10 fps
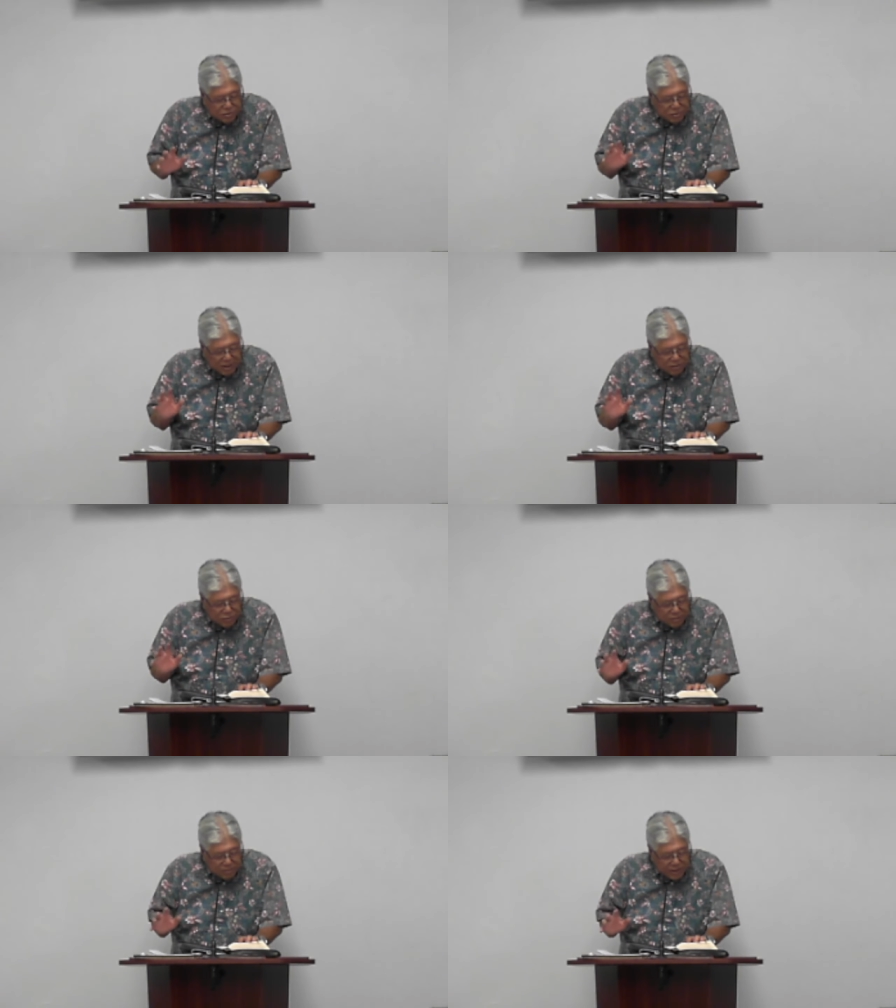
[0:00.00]
to, and
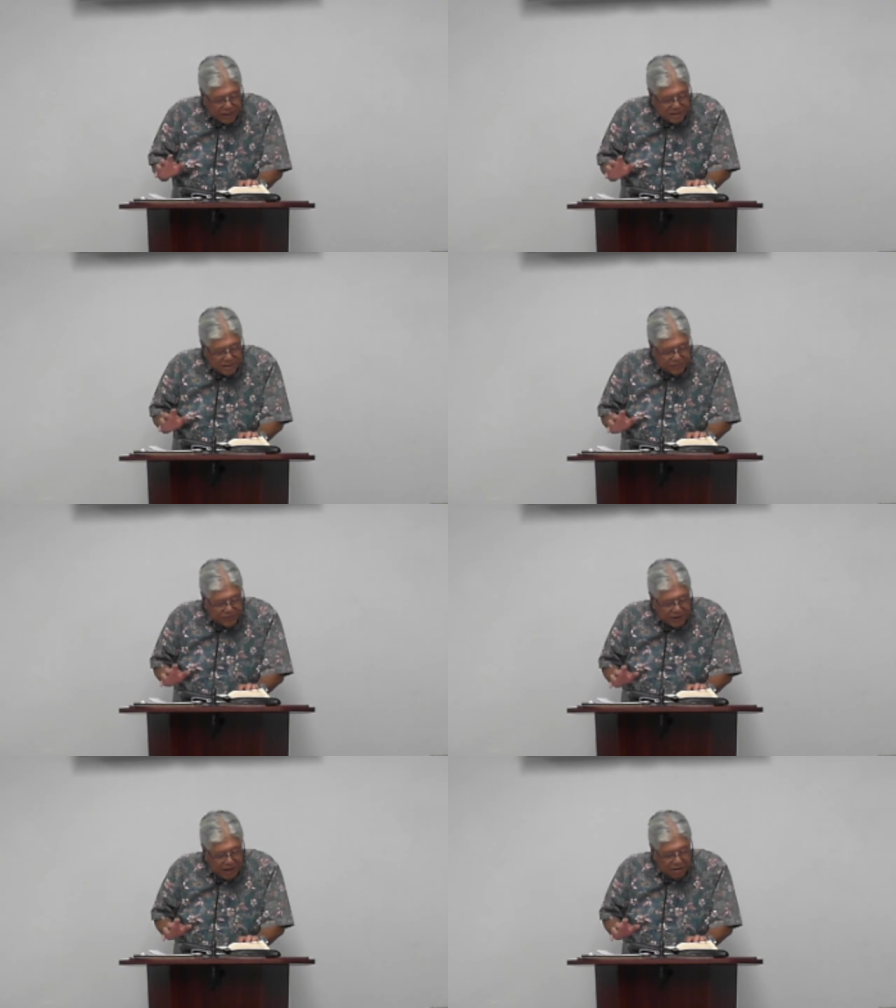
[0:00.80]
to a blazing
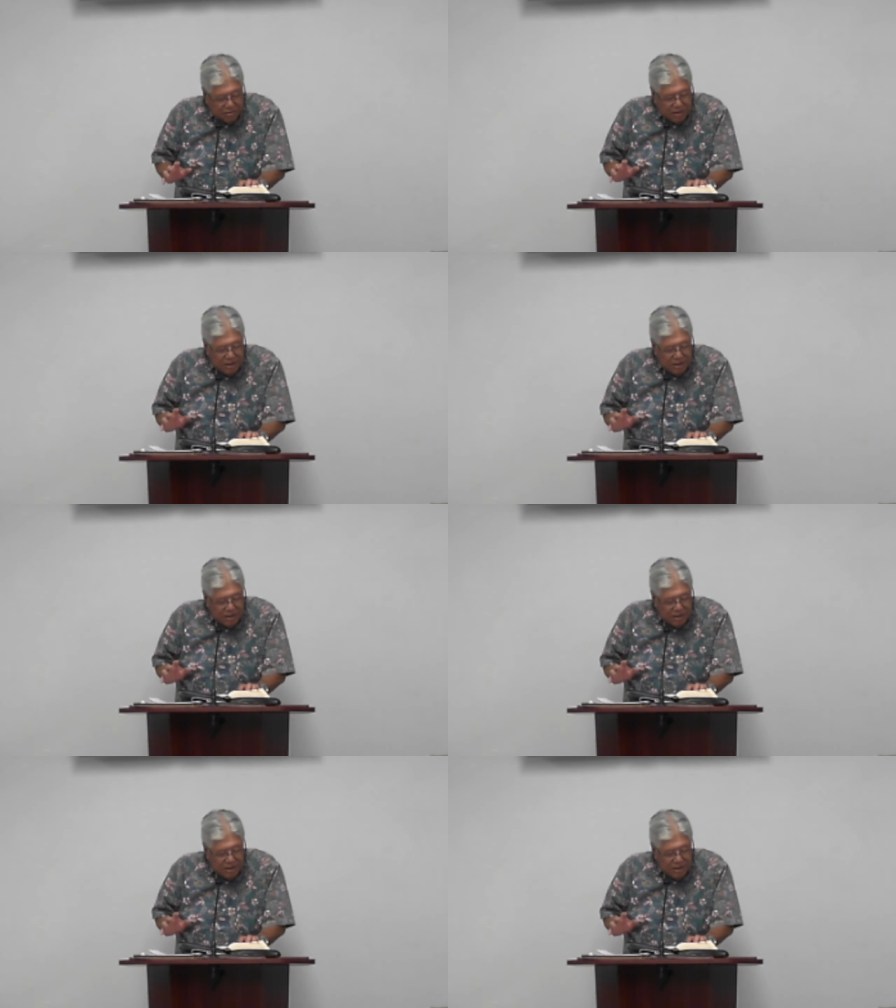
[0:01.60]
fire,